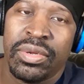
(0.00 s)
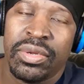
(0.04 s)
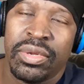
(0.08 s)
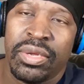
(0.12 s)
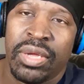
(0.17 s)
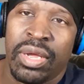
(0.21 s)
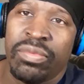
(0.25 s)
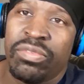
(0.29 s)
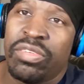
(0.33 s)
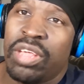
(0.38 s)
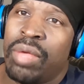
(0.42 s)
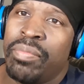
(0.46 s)

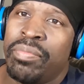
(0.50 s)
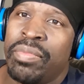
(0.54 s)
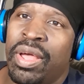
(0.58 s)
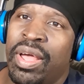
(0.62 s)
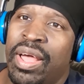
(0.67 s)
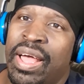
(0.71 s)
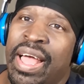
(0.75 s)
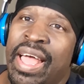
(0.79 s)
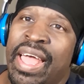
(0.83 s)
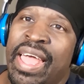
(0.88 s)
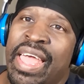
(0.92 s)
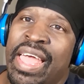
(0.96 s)
I'm talking
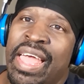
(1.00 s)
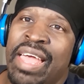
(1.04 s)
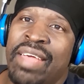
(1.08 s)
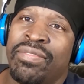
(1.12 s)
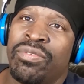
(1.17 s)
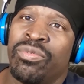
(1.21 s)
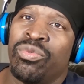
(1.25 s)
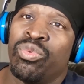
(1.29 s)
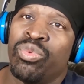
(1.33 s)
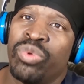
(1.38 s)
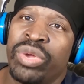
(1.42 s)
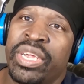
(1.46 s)
about I have
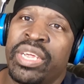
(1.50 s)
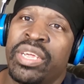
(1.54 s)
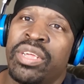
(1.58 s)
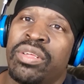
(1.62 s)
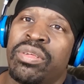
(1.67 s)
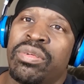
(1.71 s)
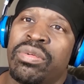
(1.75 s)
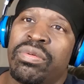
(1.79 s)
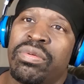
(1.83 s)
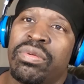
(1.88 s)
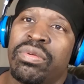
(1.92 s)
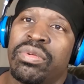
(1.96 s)

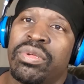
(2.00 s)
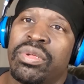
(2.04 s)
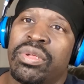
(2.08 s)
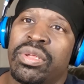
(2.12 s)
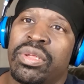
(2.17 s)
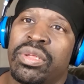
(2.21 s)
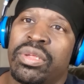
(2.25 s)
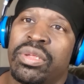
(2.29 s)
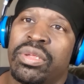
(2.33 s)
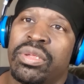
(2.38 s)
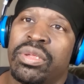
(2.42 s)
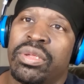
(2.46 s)
real,
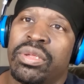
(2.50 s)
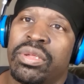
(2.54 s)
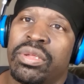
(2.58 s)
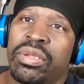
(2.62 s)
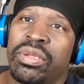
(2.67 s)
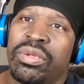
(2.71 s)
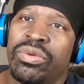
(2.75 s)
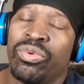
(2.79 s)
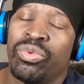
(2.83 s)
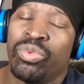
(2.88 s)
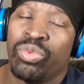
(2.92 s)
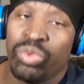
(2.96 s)

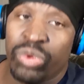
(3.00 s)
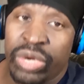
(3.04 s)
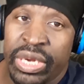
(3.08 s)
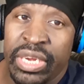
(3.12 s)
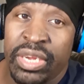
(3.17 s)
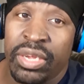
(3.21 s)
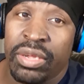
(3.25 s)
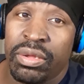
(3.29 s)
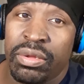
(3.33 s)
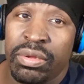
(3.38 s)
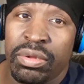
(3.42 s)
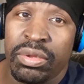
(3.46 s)

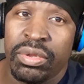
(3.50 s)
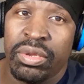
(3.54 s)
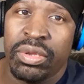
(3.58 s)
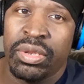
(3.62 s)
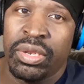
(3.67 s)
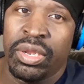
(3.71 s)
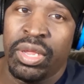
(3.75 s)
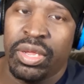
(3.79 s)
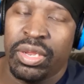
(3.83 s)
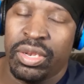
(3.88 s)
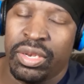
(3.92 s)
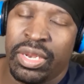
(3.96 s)
real.
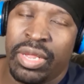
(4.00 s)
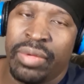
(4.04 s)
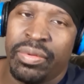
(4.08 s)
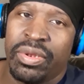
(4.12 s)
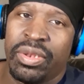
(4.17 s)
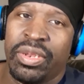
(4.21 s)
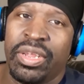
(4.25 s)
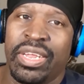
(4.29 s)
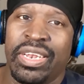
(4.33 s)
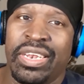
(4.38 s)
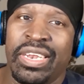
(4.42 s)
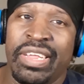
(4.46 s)
Look, l- l-
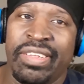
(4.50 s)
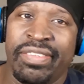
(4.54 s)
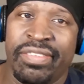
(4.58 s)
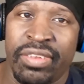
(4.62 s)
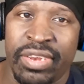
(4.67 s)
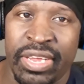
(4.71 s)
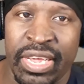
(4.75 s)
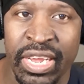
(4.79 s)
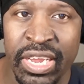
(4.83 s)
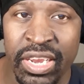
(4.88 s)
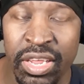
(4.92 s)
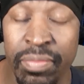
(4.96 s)
listen,
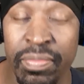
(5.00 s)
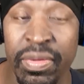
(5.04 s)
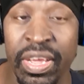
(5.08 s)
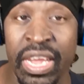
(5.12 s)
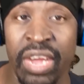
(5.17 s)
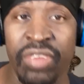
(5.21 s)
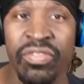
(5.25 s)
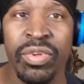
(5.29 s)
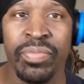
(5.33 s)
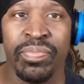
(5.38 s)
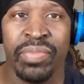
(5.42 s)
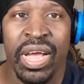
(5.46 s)
any
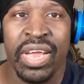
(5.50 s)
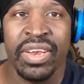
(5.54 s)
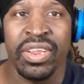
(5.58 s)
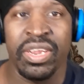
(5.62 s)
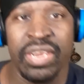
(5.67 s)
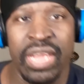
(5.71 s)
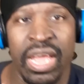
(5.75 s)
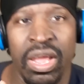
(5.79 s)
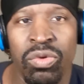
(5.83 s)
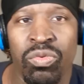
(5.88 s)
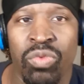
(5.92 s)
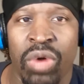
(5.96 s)
everybody
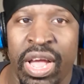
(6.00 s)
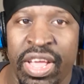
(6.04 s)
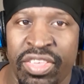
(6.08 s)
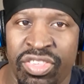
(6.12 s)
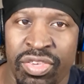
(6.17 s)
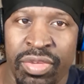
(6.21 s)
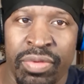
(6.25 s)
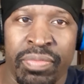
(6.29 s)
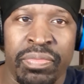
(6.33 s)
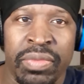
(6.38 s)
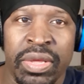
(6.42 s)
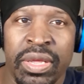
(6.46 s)
that's
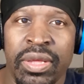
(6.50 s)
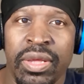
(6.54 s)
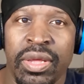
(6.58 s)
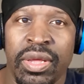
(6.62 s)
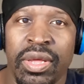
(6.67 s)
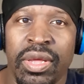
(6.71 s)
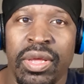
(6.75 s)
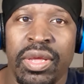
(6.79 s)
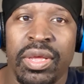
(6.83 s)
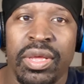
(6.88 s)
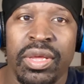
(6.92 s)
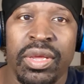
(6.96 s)
watching me
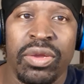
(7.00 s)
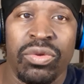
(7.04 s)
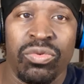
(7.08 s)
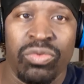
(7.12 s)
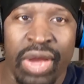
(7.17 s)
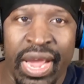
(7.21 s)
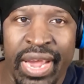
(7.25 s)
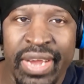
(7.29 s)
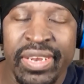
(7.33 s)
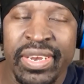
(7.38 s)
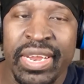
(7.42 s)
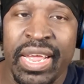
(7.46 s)

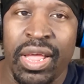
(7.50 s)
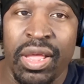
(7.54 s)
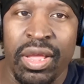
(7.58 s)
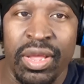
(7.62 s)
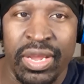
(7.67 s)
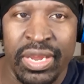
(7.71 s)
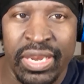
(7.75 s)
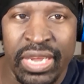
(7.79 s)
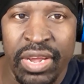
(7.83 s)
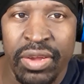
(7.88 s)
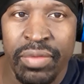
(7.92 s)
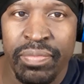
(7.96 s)
right now,
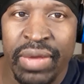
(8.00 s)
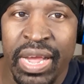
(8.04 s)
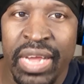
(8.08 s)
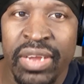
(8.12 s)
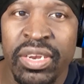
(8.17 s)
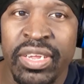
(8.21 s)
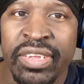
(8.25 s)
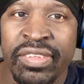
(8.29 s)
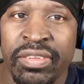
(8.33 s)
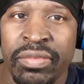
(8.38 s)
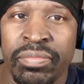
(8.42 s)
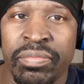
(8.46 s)
and everybody
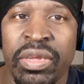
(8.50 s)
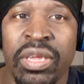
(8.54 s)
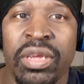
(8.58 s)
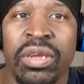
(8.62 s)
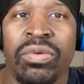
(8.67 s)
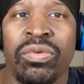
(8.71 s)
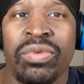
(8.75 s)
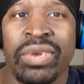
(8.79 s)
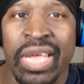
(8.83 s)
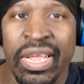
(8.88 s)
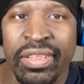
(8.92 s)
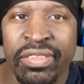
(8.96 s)
listen to me,
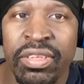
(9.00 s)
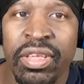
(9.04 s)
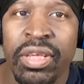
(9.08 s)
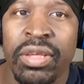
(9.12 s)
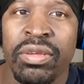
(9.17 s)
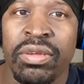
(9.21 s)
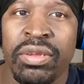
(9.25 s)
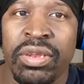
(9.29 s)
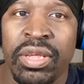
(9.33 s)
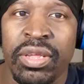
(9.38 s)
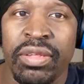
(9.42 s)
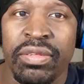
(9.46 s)
when I tell
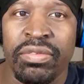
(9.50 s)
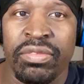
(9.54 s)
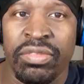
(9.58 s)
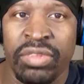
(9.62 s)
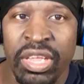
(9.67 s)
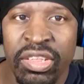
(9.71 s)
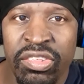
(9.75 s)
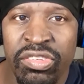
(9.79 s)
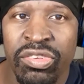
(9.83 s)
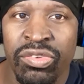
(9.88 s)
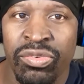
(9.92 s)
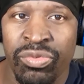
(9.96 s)
you this,
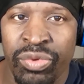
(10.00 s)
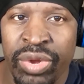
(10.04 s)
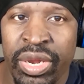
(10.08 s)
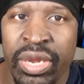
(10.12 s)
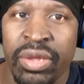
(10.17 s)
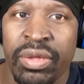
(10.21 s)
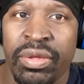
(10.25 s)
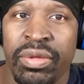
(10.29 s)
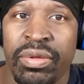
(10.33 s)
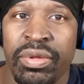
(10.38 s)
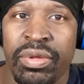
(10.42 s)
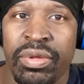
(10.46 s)
this is real.